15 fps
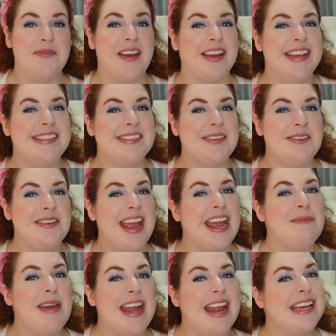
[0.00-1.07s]
very soon
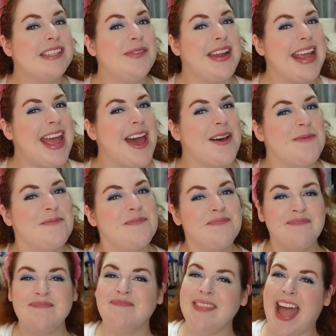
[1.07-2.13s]
in my next video.
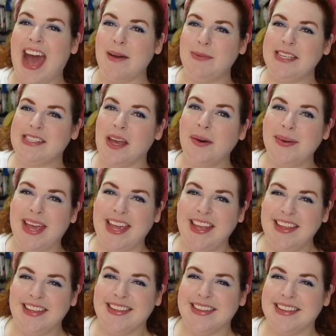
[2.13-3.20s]
Happy sewing!